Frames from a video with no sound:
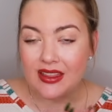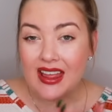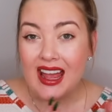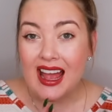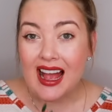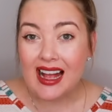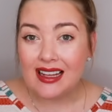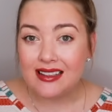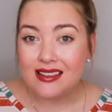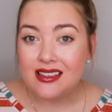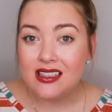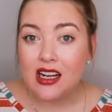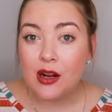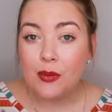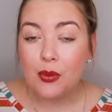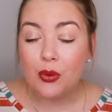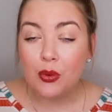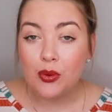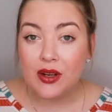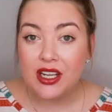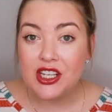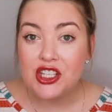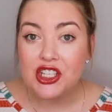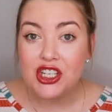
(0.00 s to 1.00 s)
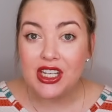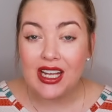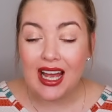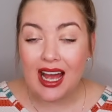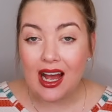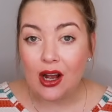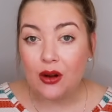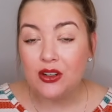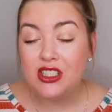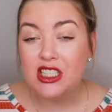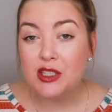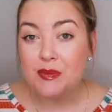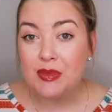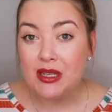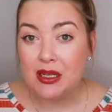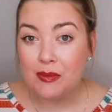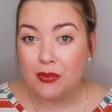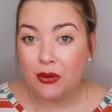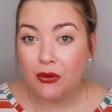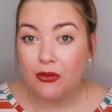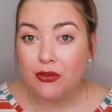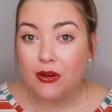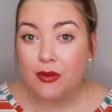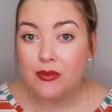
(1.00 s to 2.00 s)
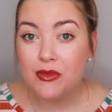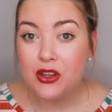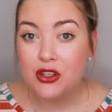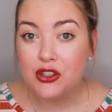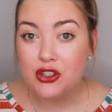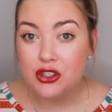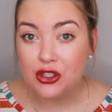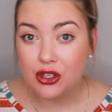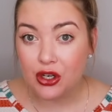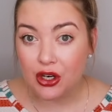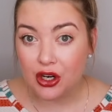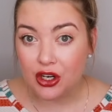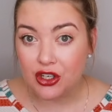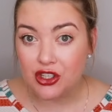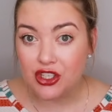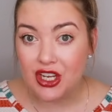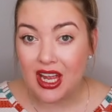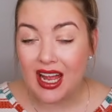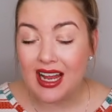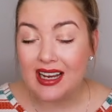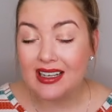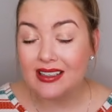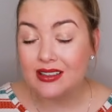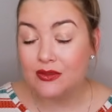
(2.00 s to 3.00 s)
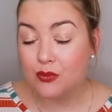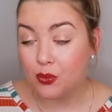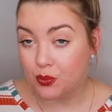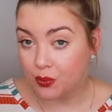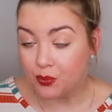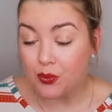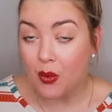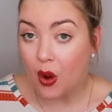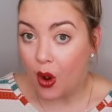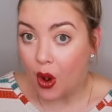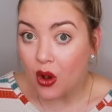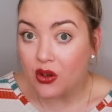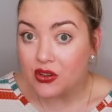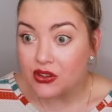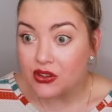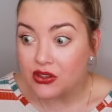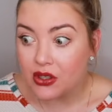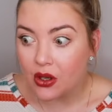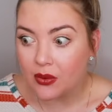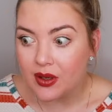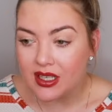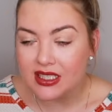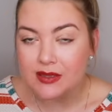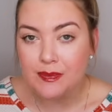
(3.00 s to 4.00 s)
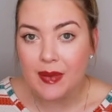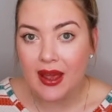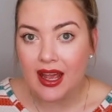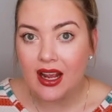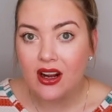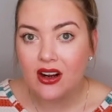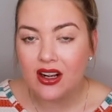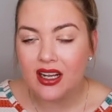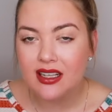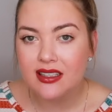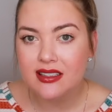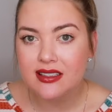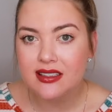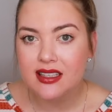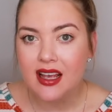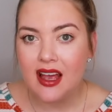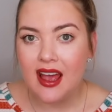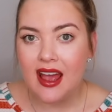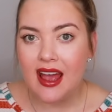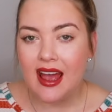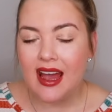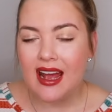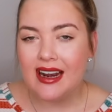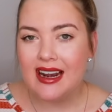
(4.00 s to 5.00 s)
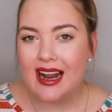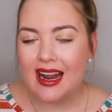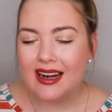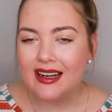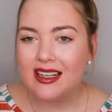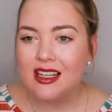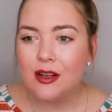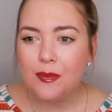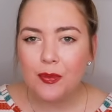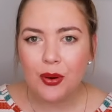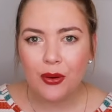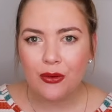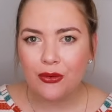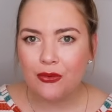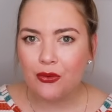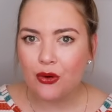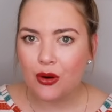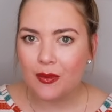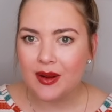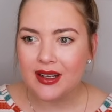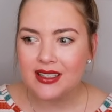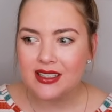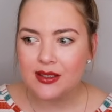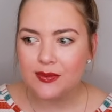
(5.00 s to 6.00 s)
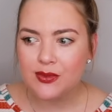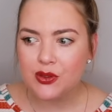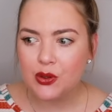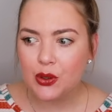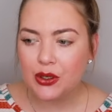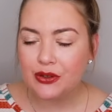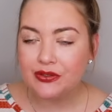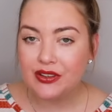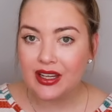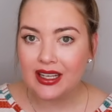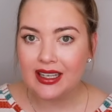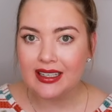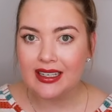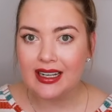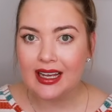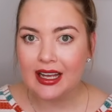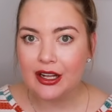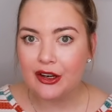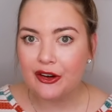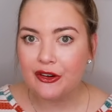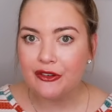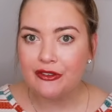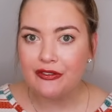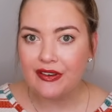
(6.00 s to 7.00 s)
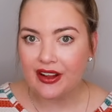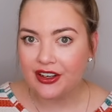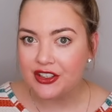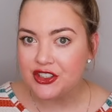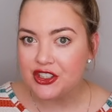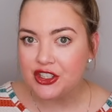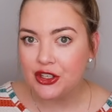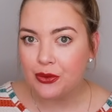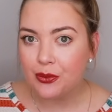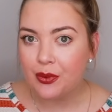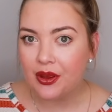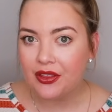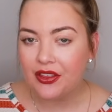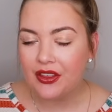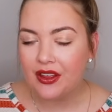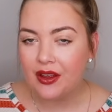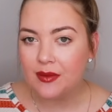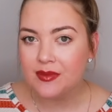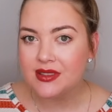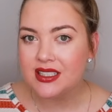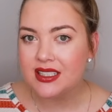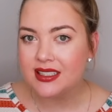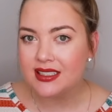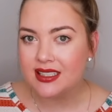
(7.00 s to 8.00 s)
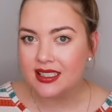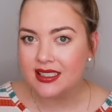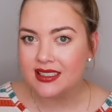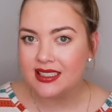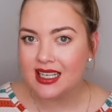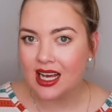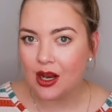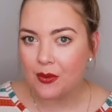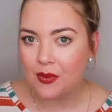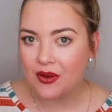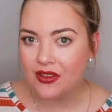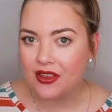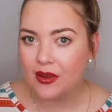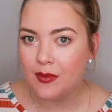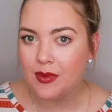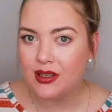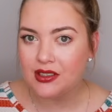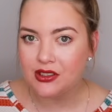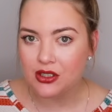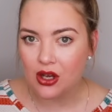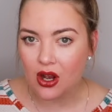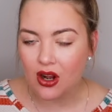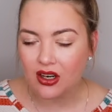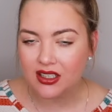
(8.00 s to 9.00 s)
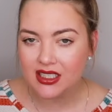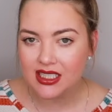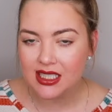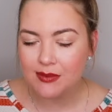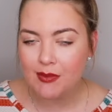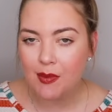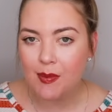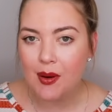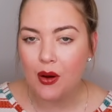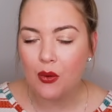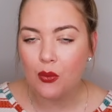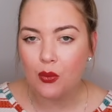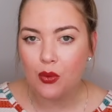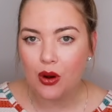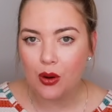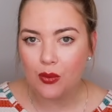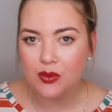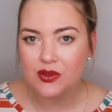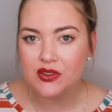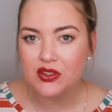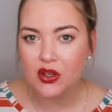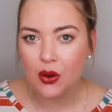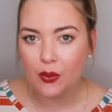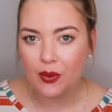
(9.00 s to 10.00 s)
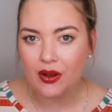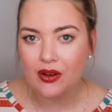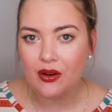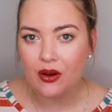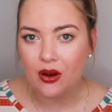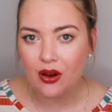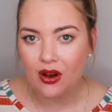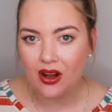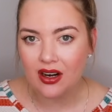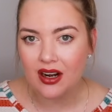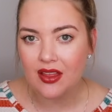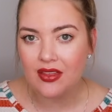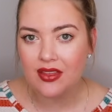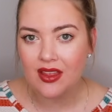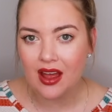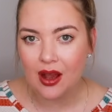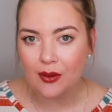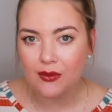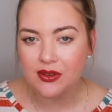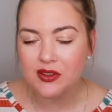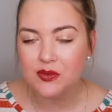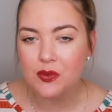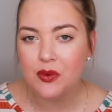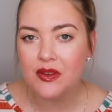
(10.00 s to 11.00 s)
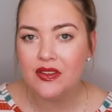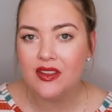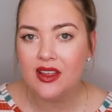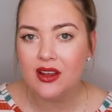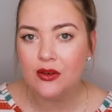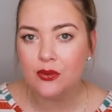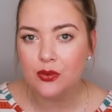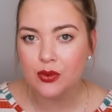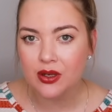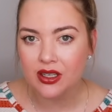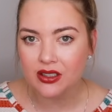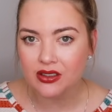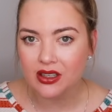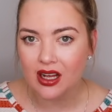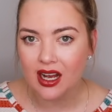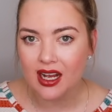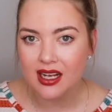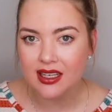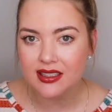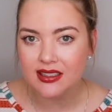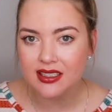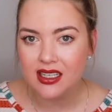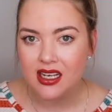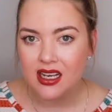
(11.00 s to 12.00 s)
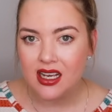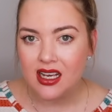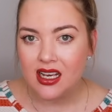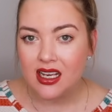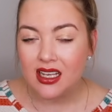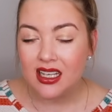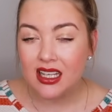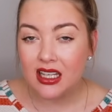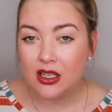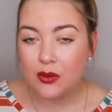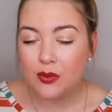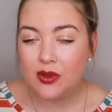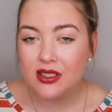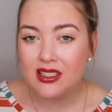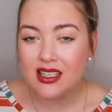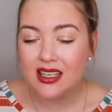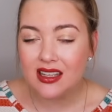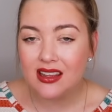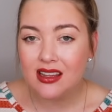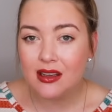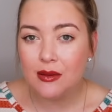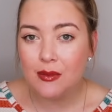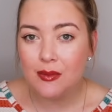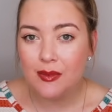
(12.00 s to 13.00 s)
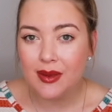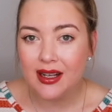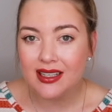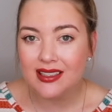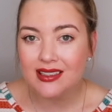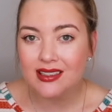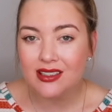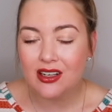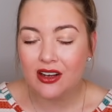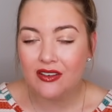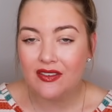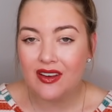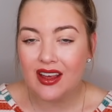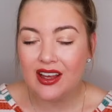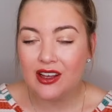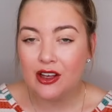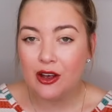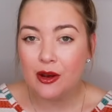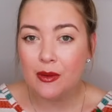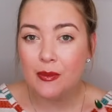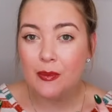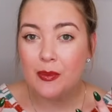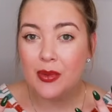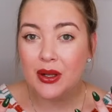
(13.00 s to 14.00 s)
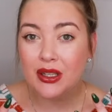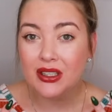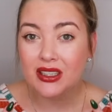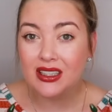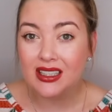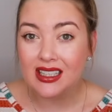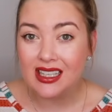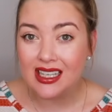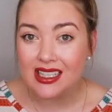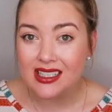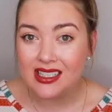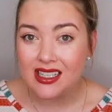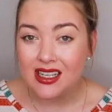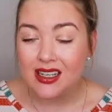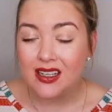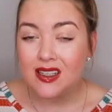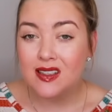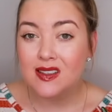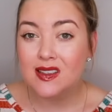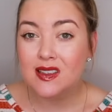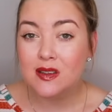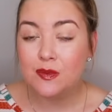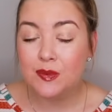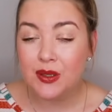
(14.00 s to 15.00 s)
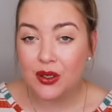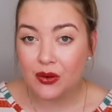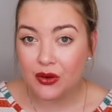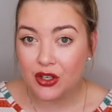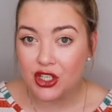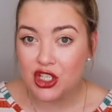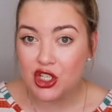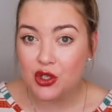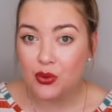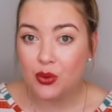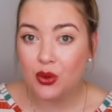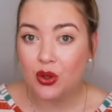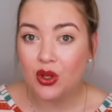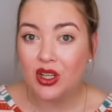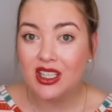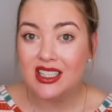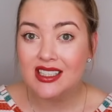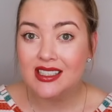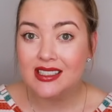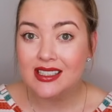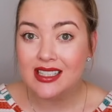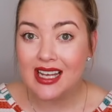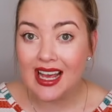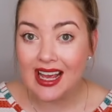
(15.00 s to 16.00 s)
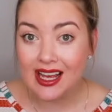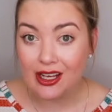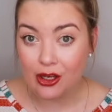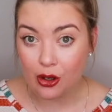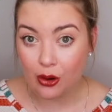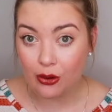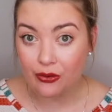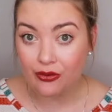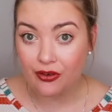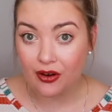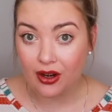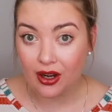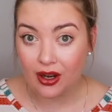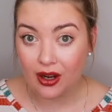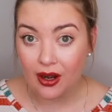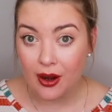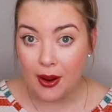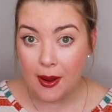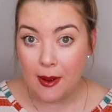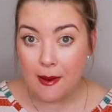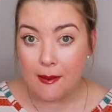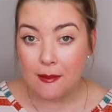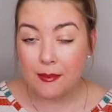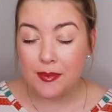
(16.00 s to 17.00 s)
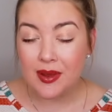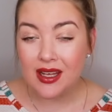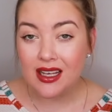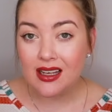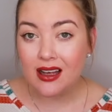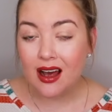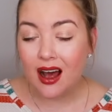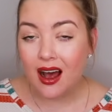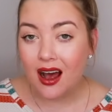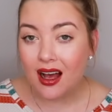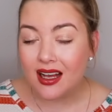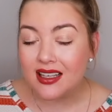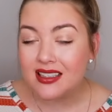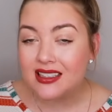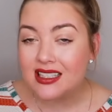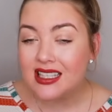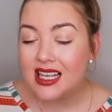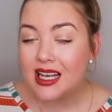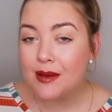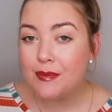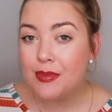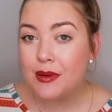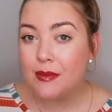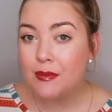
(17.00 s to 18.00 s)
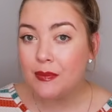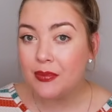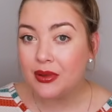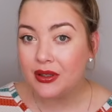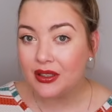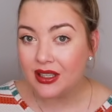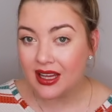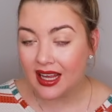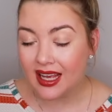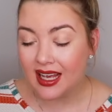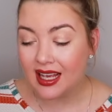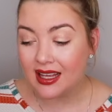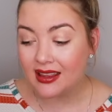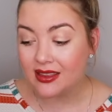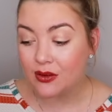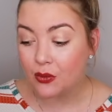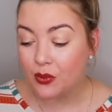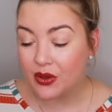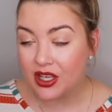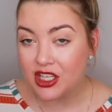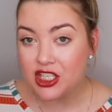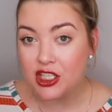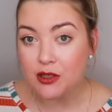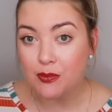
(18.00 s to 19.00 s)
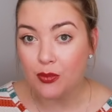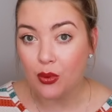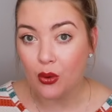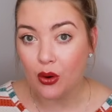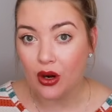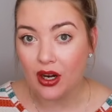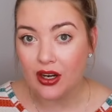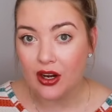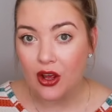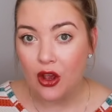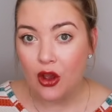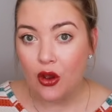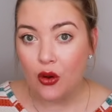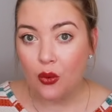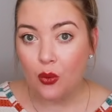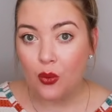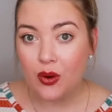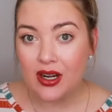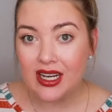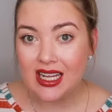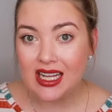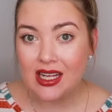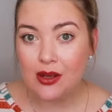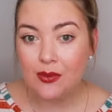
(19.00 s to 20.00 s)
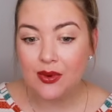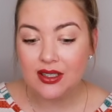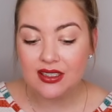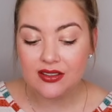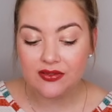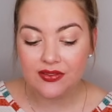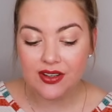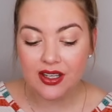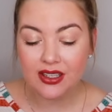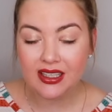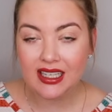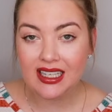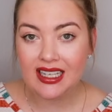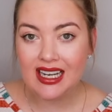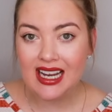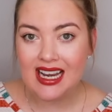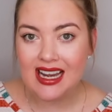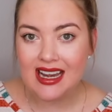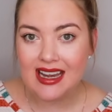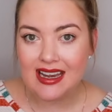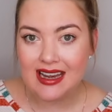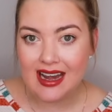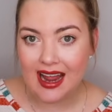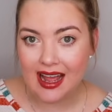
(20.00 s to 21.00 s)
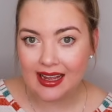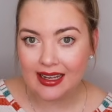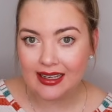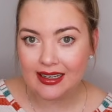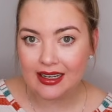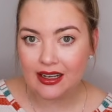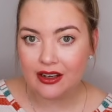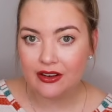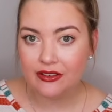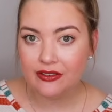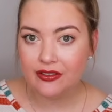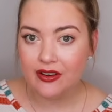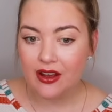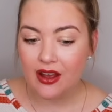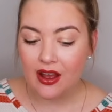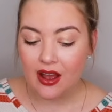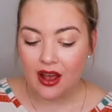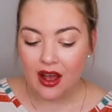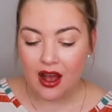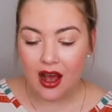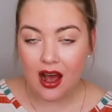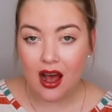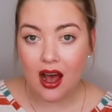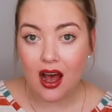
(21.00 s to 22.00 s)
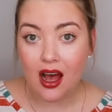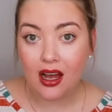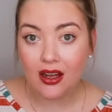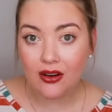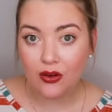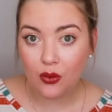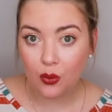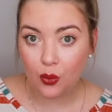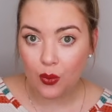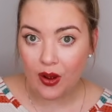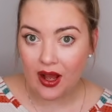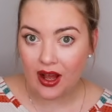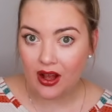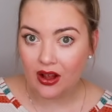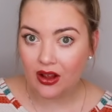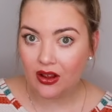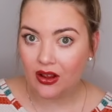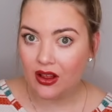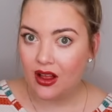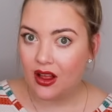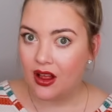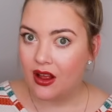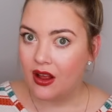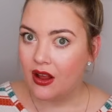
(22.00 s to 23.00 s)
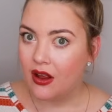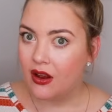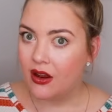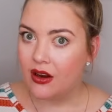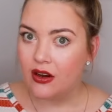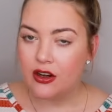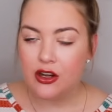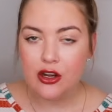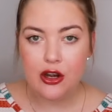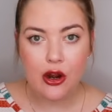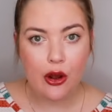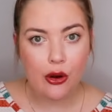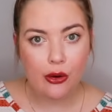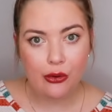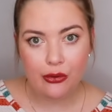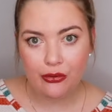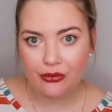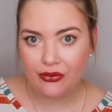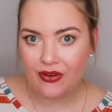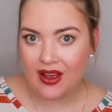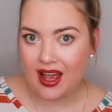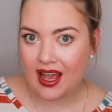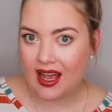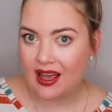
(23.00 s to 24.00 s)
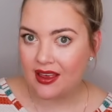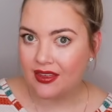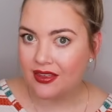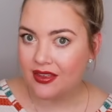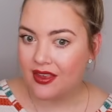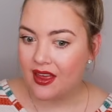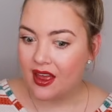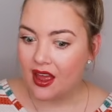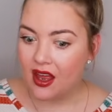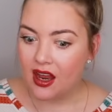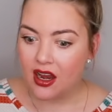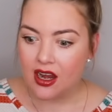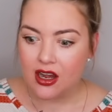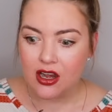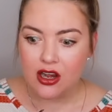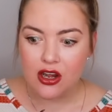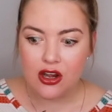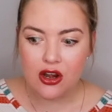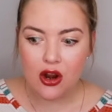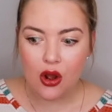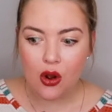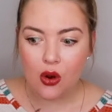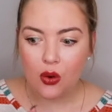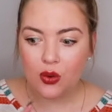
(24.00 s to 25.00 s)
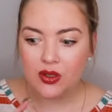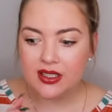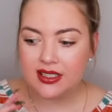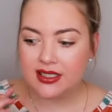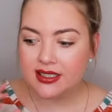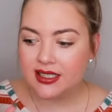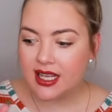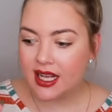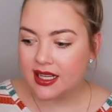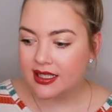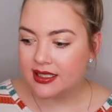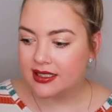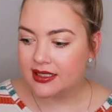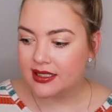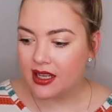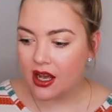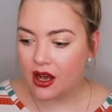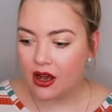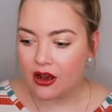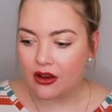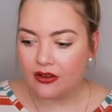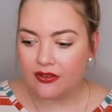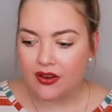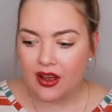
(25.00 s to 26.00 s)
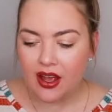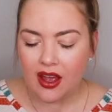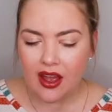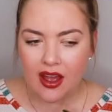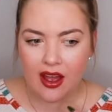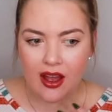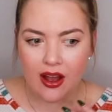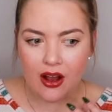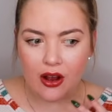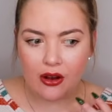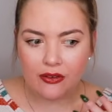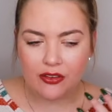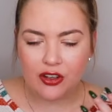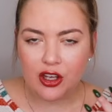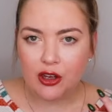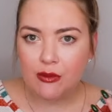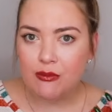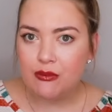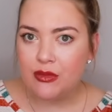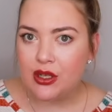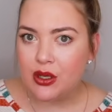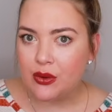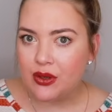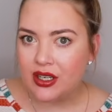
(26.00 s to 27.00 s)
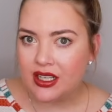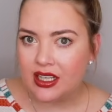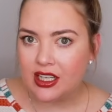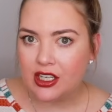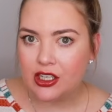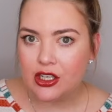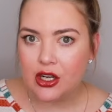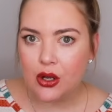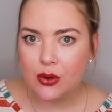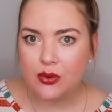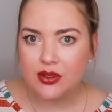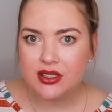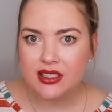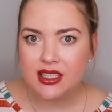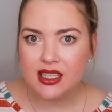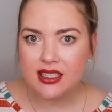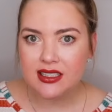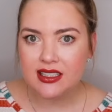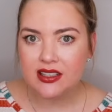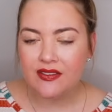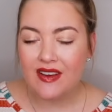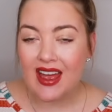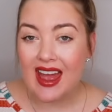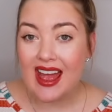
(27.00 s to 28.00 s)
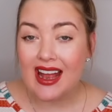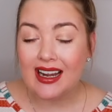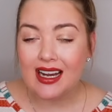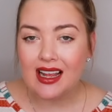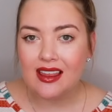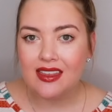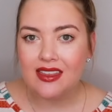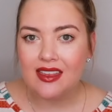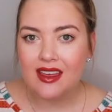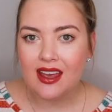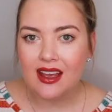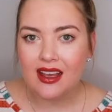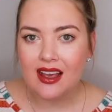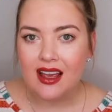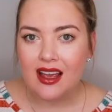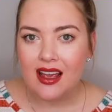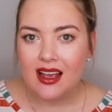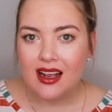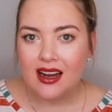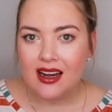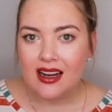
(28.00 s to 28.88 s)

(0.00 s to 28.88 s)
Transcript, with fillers: They ended up reaching out to people from the church and also his parents, and ended up performing some sort of like an intervention with him to sit down with him and talk to him about what was going on. And that was when they realized he was in the midst of a complete spiritual takeover, because he had been playing the Ouija board when he was feeling negative, unwell, no faith, no sense of, of community, no sense of anything.